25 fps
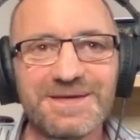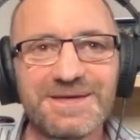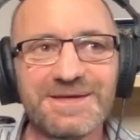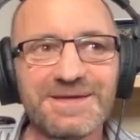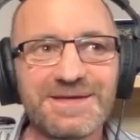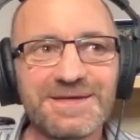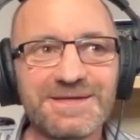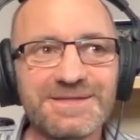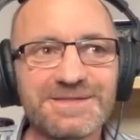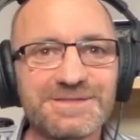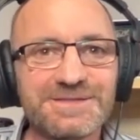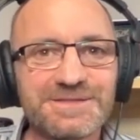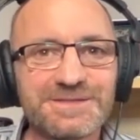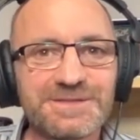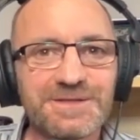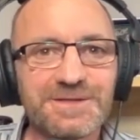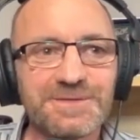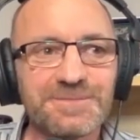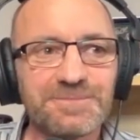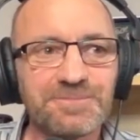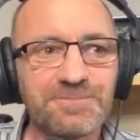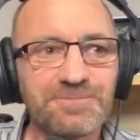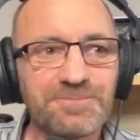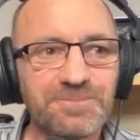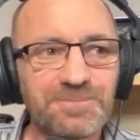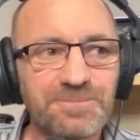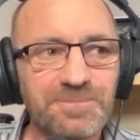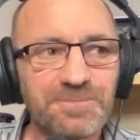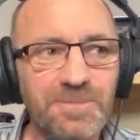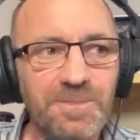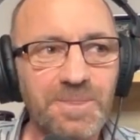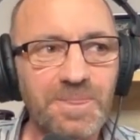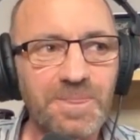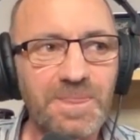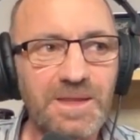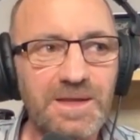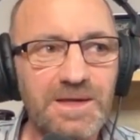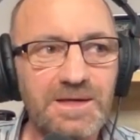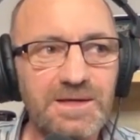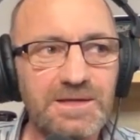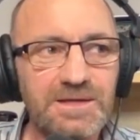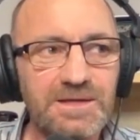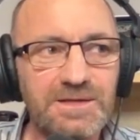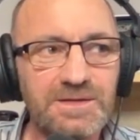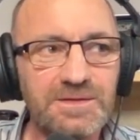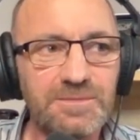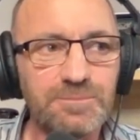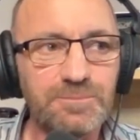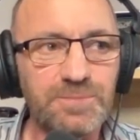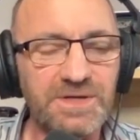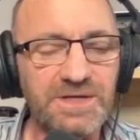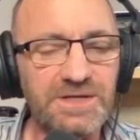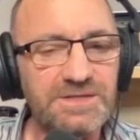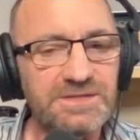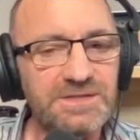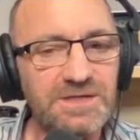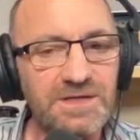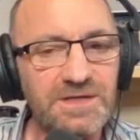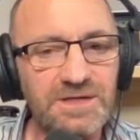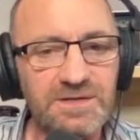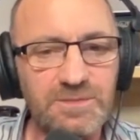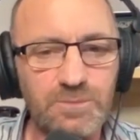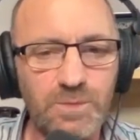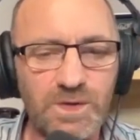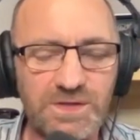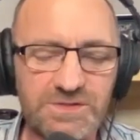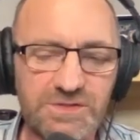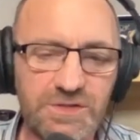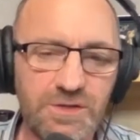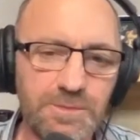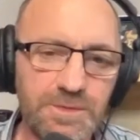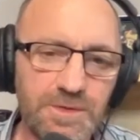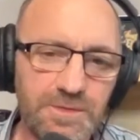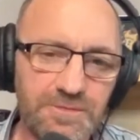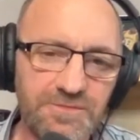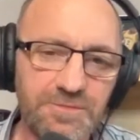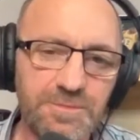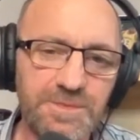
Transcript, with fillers: It's um, but it's uh, what's coming up for